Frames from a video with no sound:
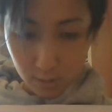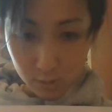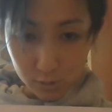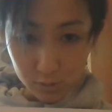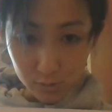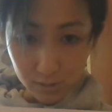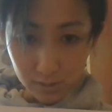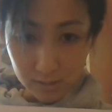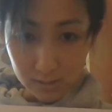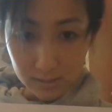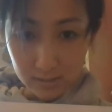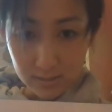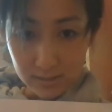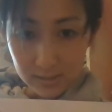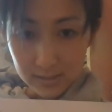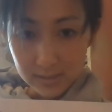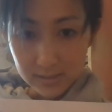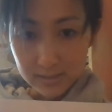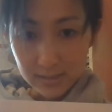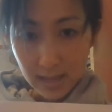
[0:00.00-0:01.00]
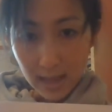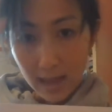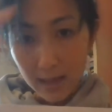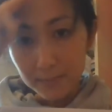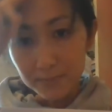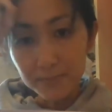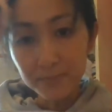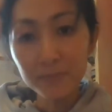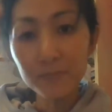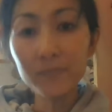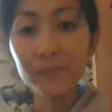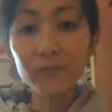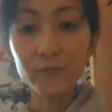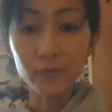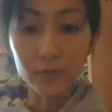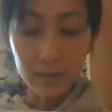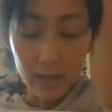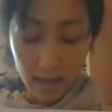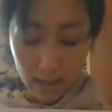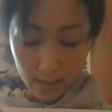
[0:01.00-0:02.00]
So here's the stem for the